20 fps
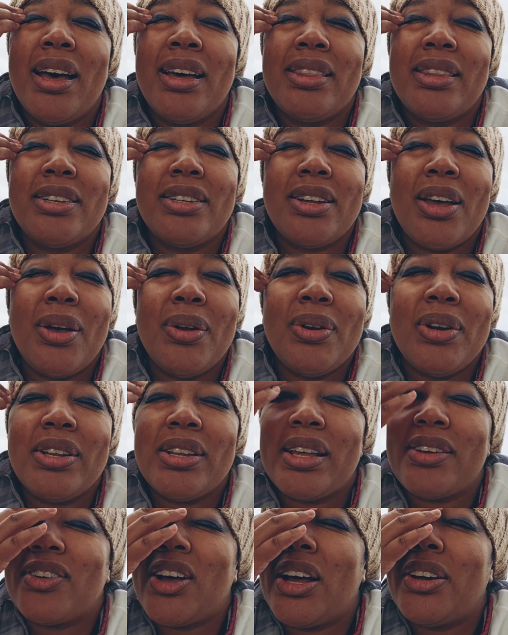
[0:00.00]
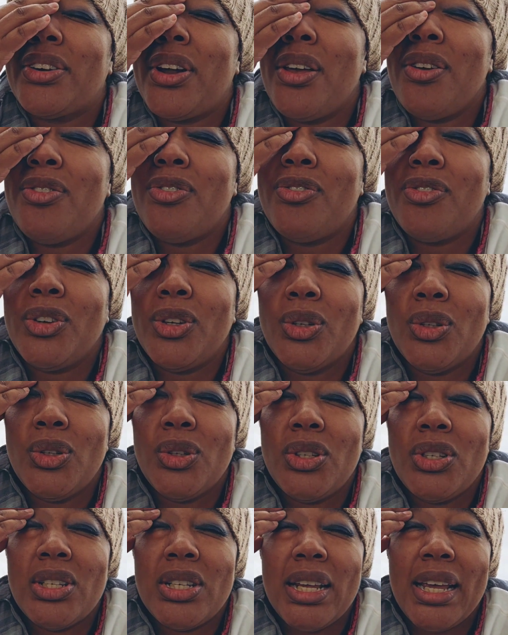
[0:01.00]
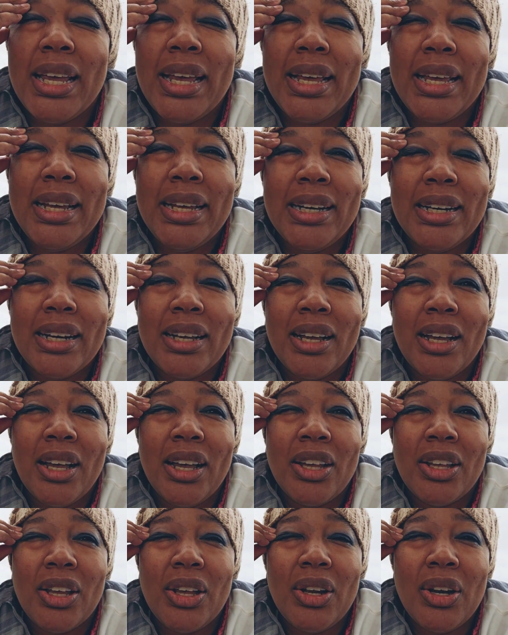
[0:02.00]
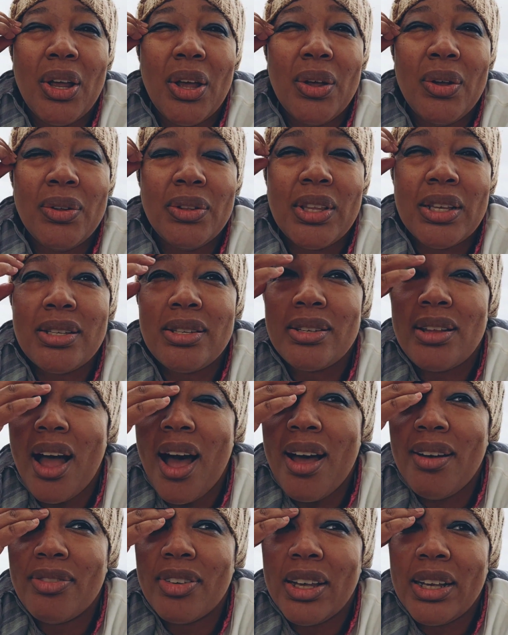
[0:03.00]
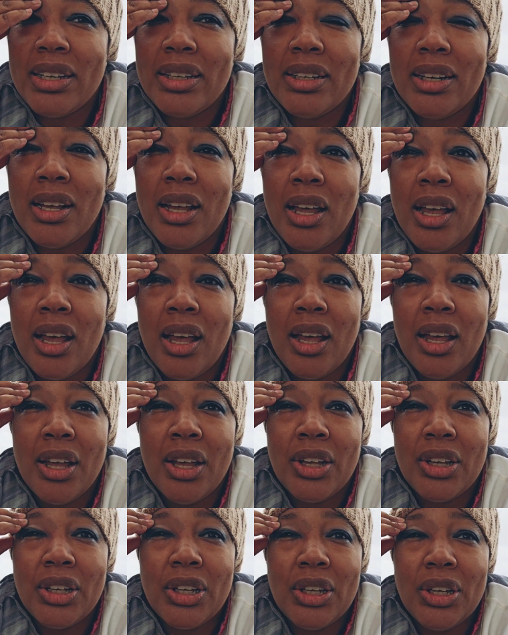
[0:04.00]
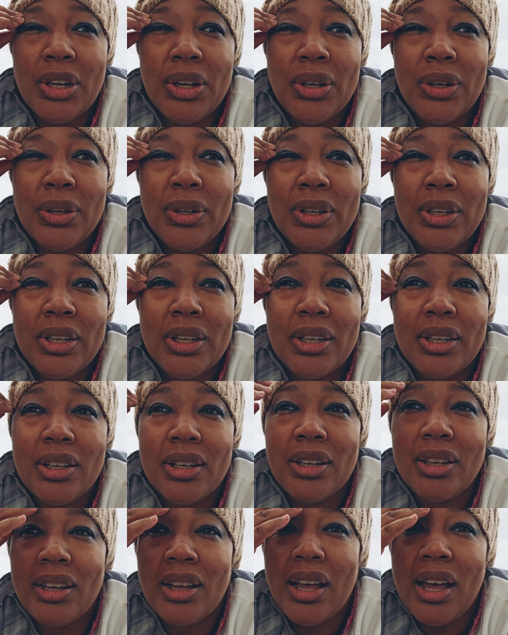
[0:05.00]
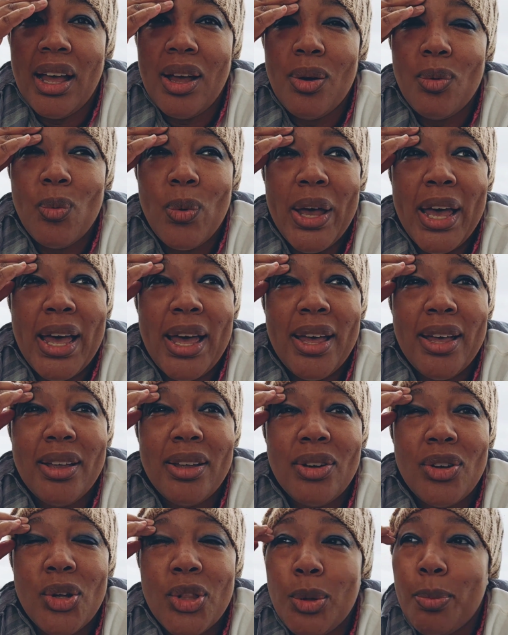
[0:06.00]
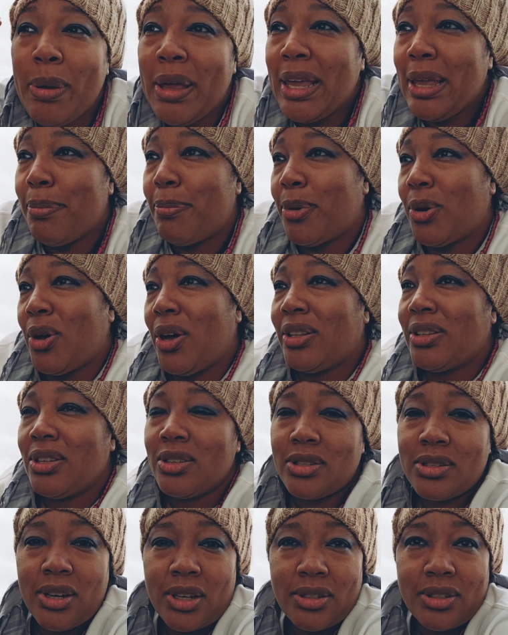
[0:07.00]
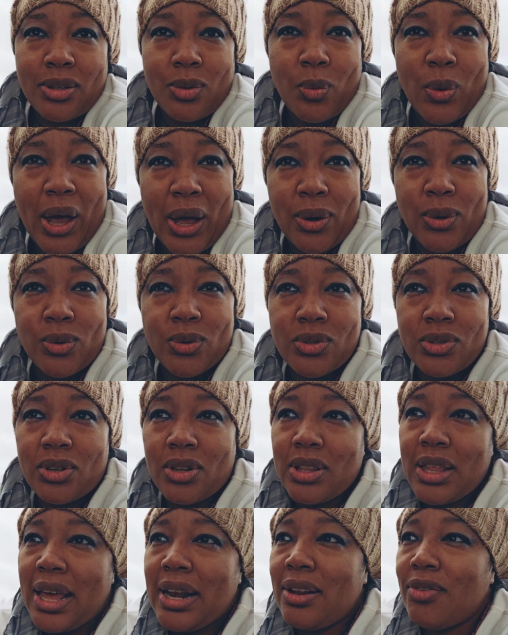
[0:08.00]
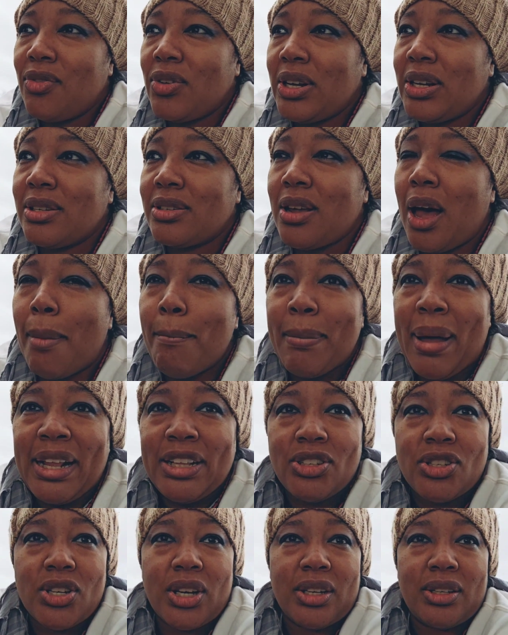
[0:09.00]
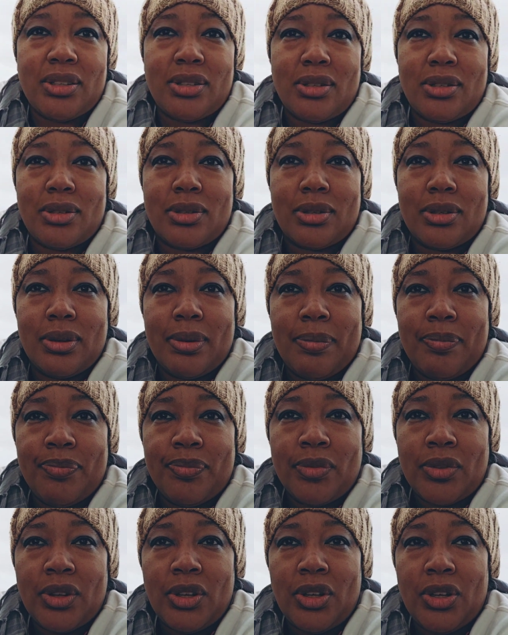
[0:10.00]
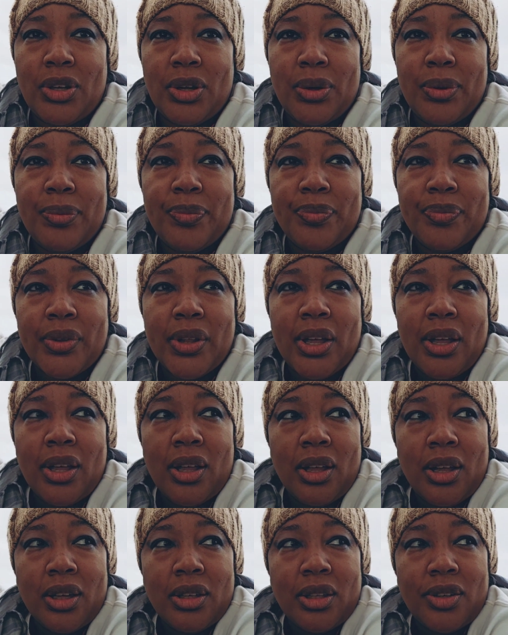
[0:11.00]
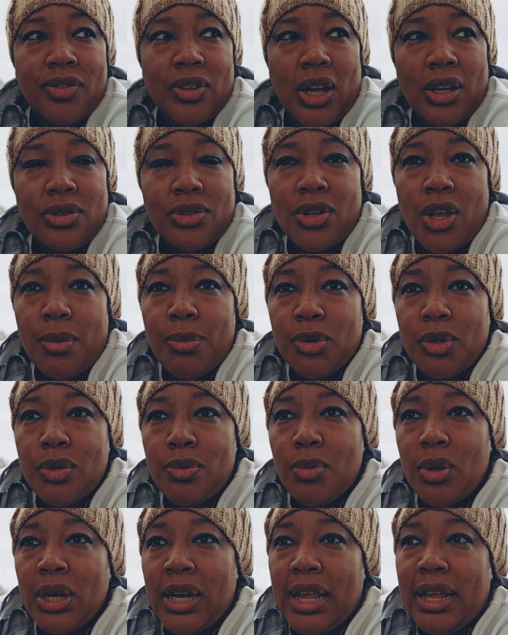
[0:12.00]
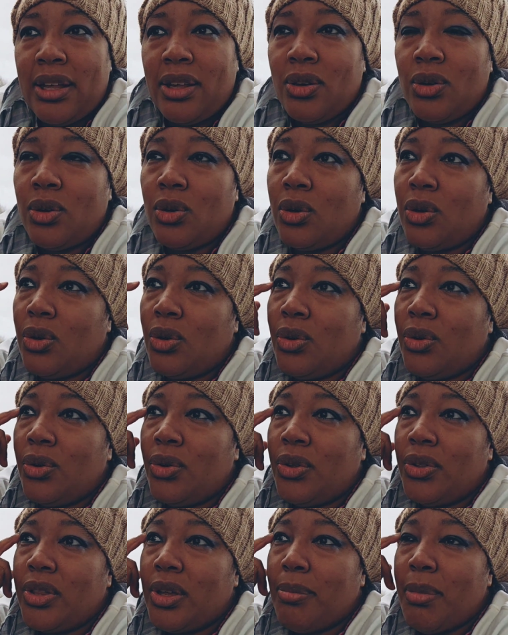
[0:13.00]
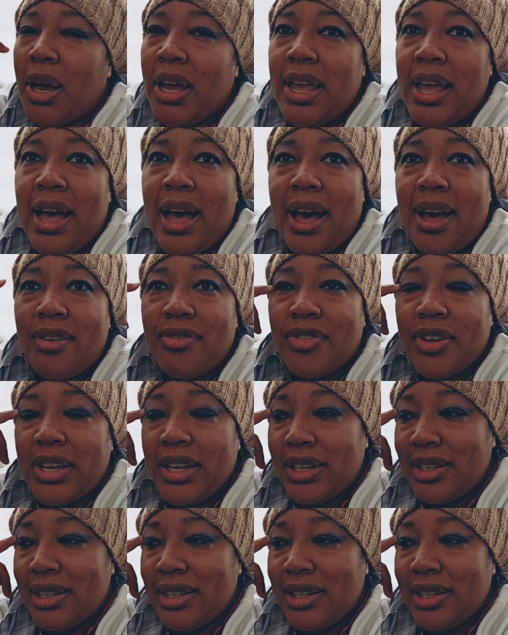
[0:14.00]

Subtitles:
They've got no food to eat, you know, they're starving, you know, where other people on the other side of the world, they're living in top mansions, you know, they've got so much money, or they might have